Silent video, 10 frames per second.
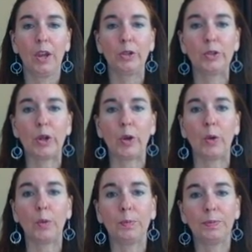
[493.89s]

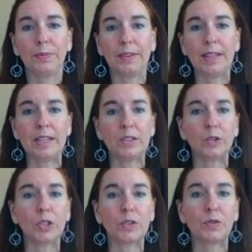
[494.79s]
So these are
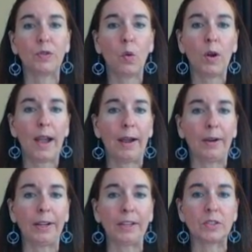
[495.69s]
just 4
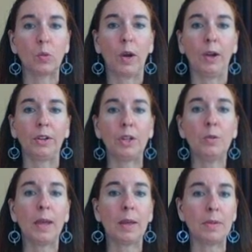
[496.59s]
areas where
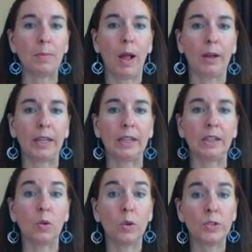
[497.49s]
you may be blocking
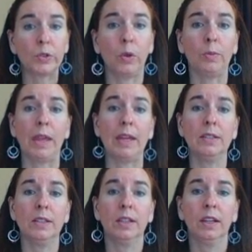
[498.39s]
your
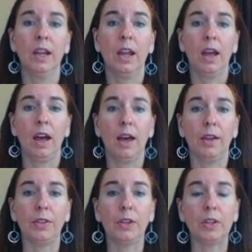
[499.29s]
soulmate.
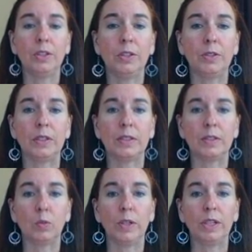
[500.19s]
The good news
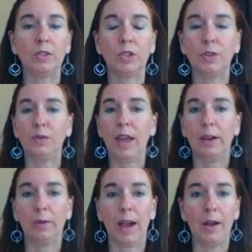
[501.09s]
is we can shift
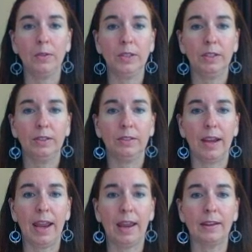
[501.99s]
that around,
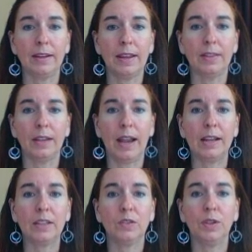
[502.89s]
and in the
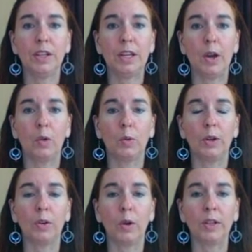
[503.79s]
next video
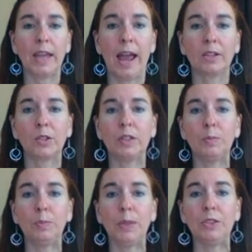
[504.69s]
we're going to
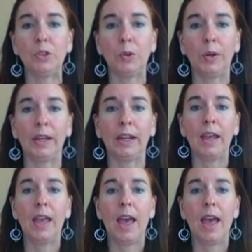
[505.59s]
actually be doing